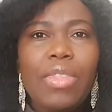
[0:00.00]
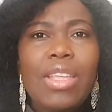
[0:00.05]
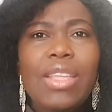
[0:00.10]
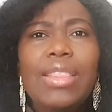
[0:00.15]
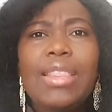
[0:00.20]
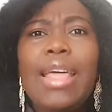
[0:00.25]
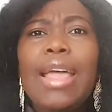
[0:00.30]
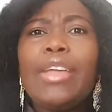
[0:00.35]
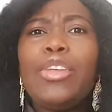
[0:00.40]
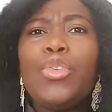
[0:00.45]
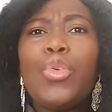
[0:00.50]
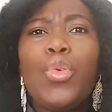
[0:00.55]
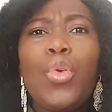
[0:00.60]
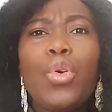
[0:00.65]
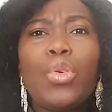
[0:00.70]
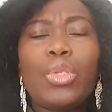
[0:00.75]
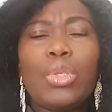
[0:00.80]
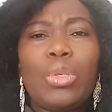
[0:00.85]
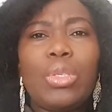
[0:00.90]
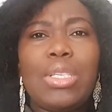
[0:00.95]
Then you
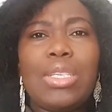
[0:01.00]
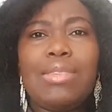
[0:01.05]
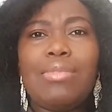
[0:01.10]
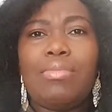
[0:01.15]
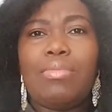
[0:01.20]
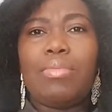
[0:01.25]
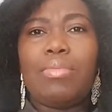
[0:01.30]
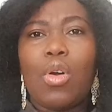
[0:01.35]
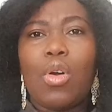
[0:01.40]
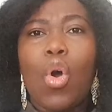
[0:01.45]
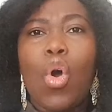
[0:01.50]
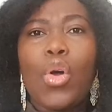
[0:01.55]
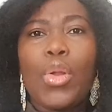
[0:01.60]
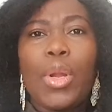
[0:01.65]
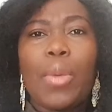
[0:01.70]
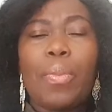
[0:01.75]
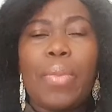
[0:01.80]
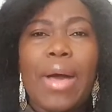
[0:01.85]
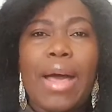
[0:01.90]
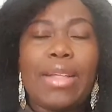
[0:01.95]
go to the
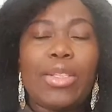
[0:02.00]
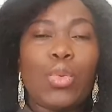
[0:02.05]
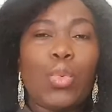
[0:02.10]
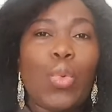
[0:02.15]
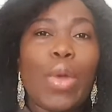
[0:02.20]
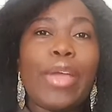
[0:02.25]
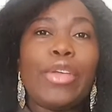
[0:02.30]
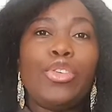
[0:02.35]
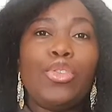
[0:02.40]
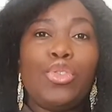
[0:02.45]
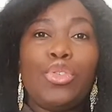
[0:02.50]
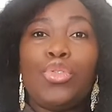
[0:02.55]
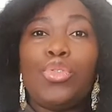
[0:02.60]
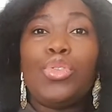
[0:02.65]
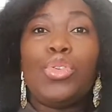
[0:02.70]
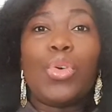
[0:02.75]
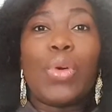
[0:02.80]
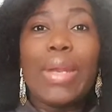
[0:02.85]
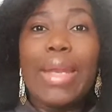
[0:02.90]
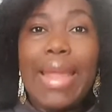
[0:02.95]
other part where you do
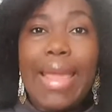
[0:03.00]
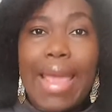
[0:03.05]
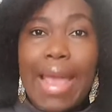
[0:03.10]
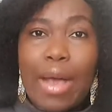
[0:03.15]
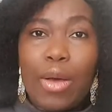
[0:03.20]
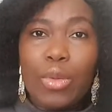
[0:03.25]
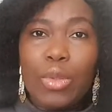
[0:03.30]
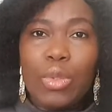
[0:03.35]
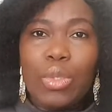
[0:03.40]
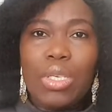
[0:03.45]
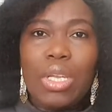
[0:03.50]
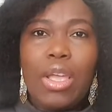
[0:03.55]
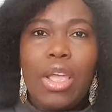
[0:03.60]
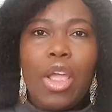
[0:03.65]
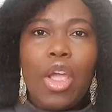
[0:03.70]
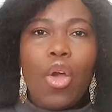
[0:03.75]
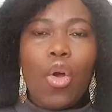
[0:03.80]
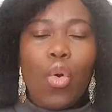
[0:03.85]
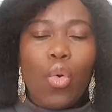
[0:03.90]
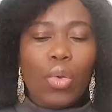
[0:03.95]
your layout.
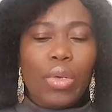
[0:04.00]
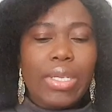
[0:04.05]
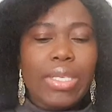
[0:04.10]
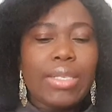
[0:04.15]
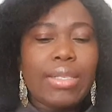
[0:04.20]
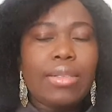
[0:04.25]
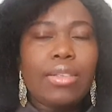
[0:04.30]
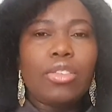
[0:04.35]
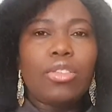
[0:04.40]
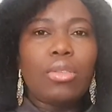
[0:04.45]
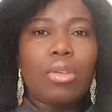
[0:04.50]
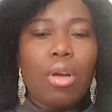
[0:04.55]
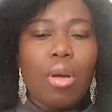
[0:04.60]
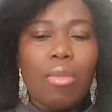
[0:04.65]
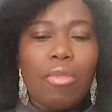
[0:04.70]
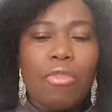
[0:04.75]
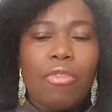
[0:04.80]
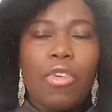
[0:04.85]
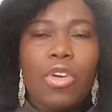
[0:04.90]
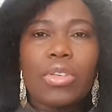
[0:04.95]
Oh, this need to
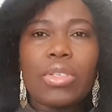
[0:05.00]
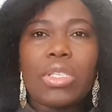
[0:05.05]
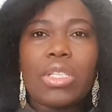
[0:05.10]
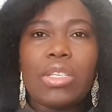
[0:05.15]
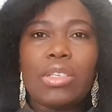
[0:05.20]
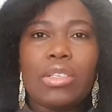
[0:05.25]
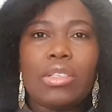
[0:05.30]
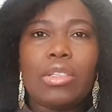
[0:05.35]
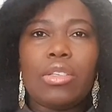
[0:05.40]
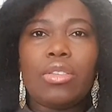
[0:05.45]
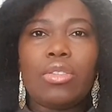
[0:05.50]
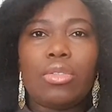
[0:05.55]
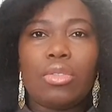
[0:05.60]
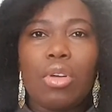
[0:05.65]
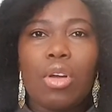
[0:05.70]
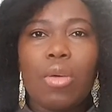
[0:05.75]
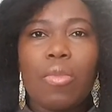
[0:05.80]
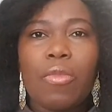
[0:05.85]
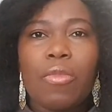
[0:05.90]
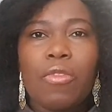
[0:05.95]
come first, this need to
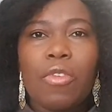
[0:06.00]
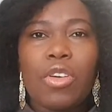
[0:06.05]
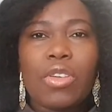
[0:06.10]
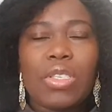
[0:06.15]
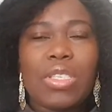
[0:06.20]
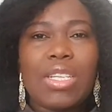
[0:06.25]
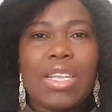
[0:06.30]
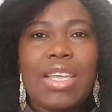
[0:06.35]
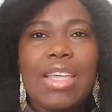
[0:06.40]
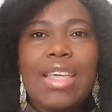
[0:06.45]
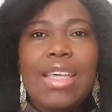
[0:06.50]
come first.